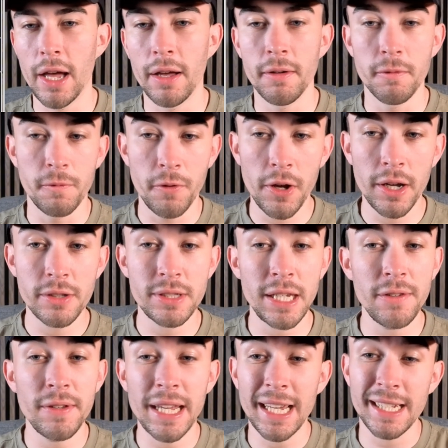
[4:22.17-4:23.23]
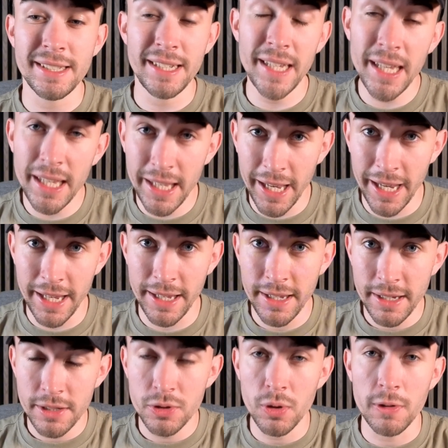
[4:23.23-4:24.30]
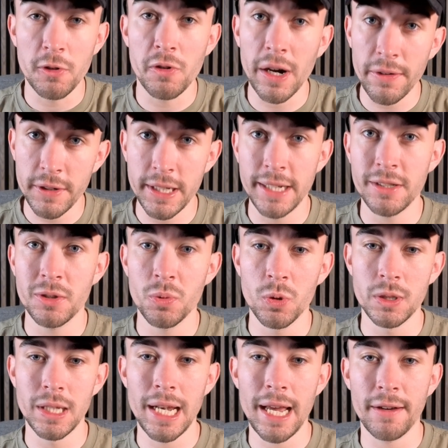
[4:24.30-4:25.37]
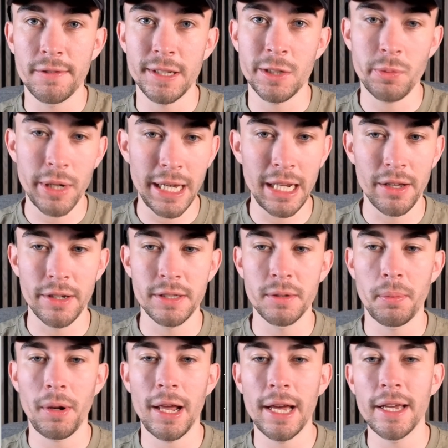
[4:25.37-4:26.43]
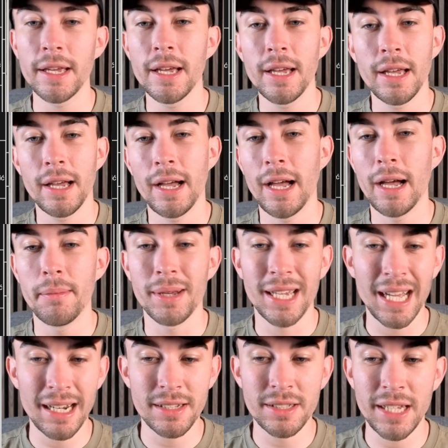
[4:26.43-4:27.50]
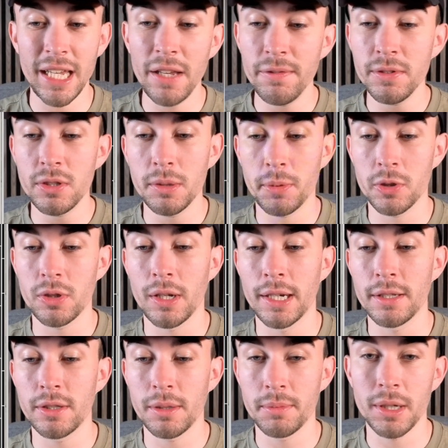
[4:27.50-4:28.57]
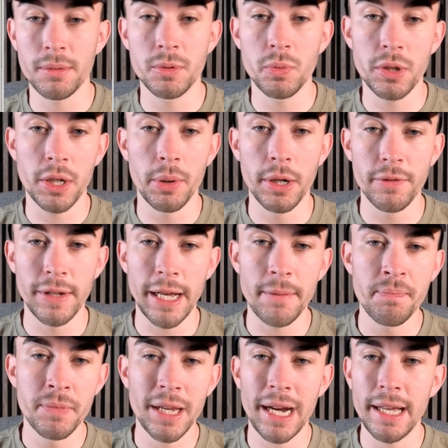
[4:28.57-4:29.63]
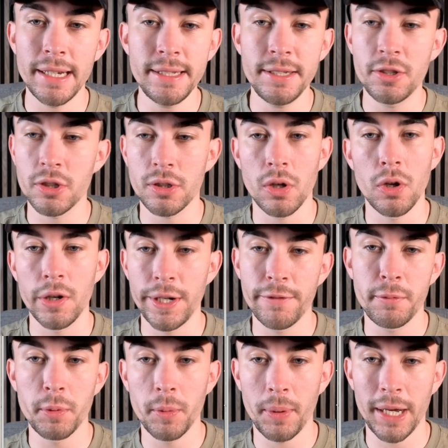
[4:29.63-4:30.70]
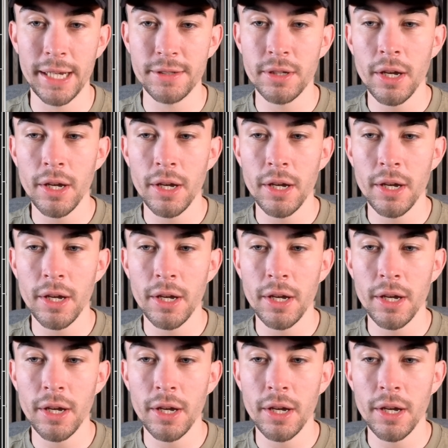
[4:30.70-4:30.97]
Vert, even Ekitike sort of gravitates towards the left. That's where he likes to play. McAllister, even Szoboszlai sometimes would go over there. And this is just a lot of Liverpool players